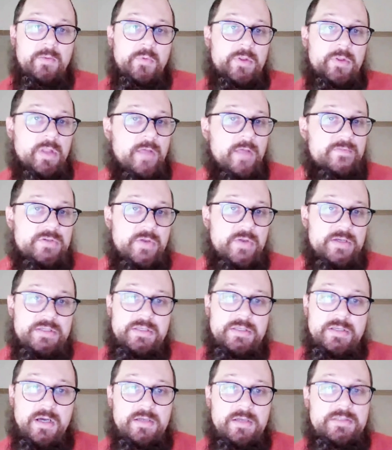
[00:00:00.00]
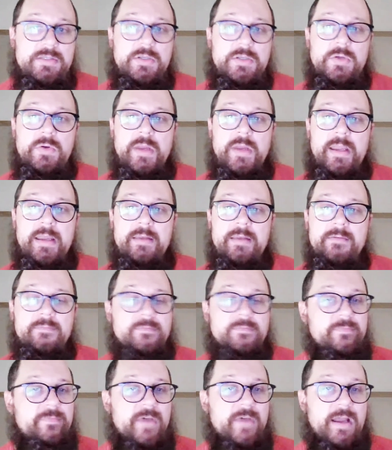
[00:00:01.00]
We'd love to actually talk to you and
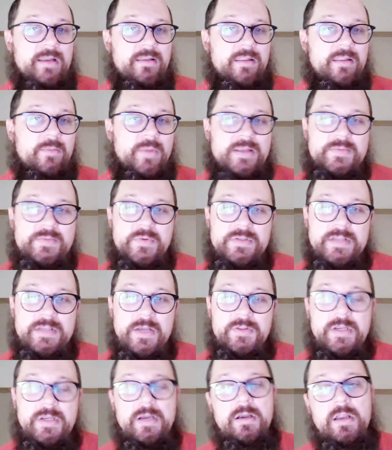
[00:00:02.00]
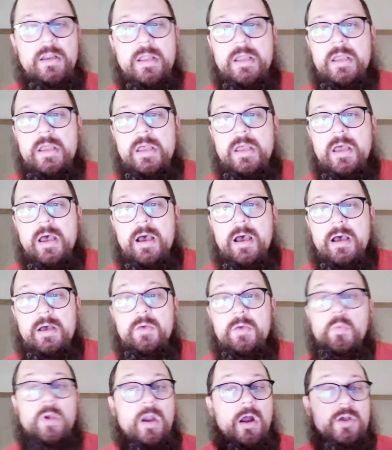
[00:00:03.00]
find the best person out there.
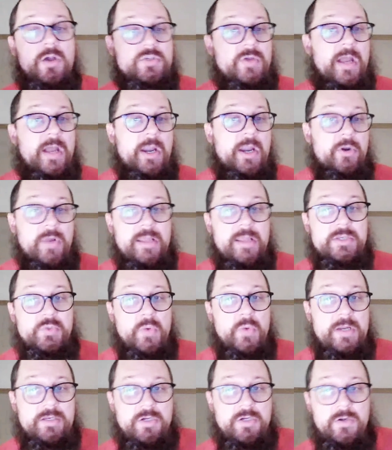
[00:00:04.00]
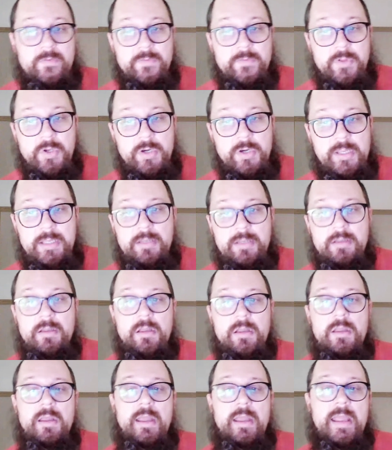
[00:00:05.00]
We're also hiring a director of learning,
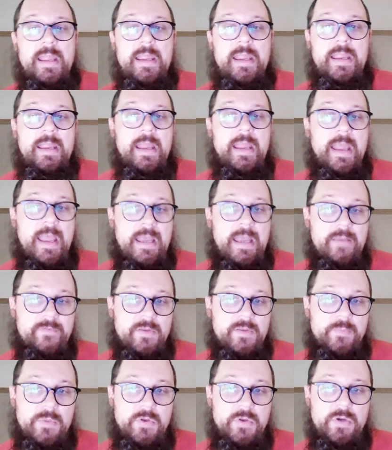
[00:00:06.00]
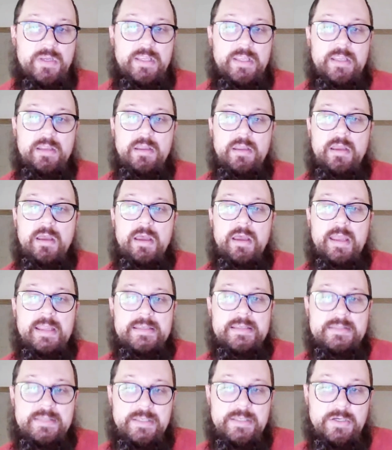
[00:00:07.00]
a head of community,
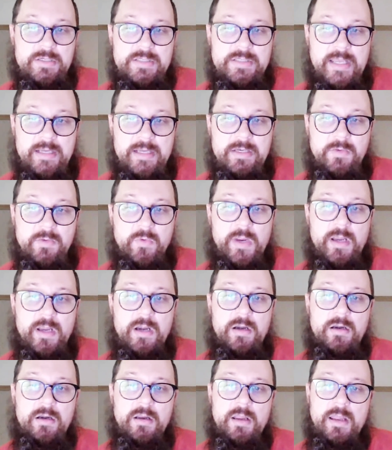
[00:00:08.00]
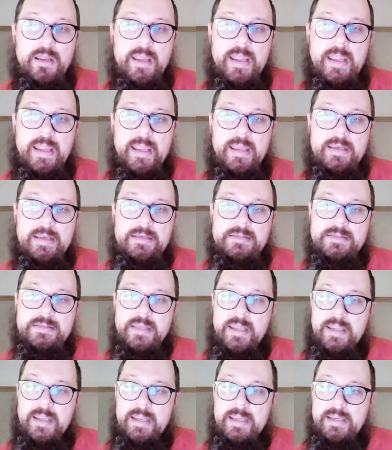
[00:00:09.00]
a senior tech writer, and
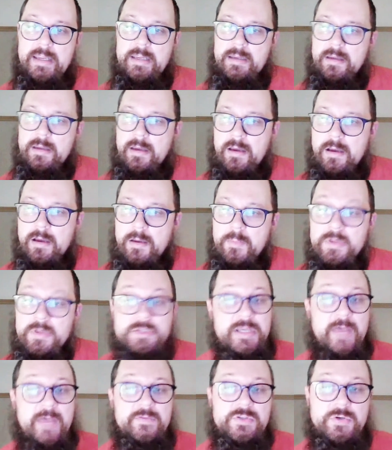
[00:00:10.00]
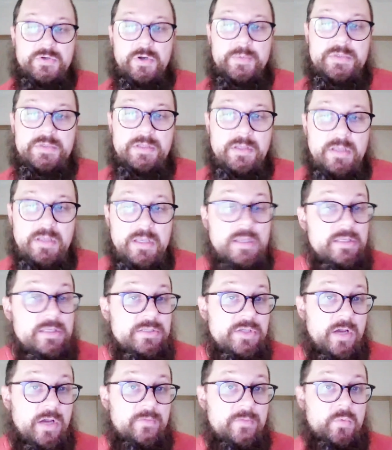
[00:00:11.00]
a JavaScript
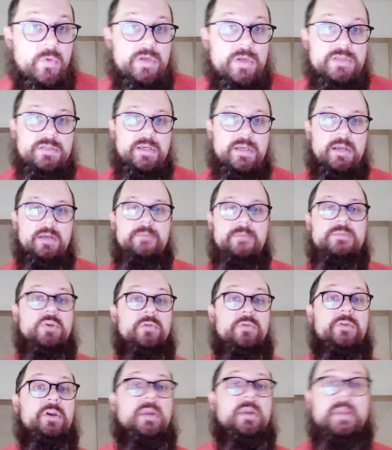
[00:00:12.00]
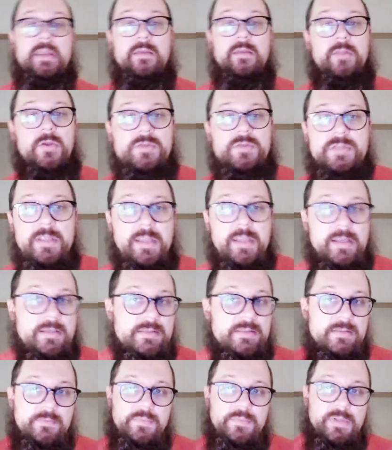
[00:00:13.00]
software engineer. So if you're any of those
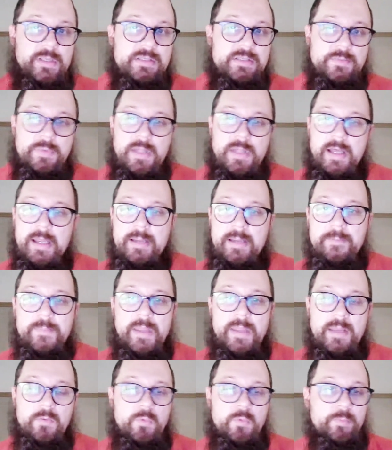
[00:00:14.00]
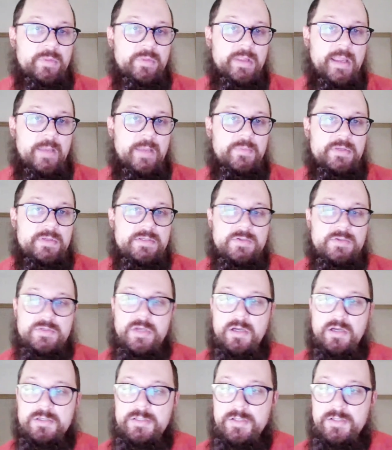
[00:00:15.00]
things, please apply, and we'll be happy to
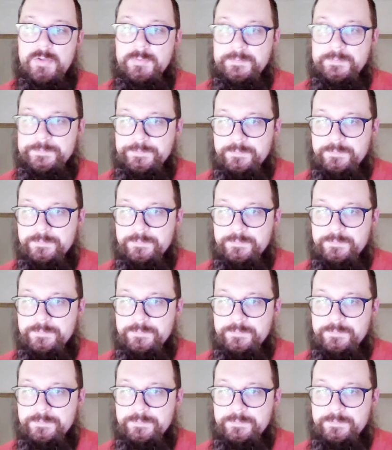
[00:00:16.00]
talk to you.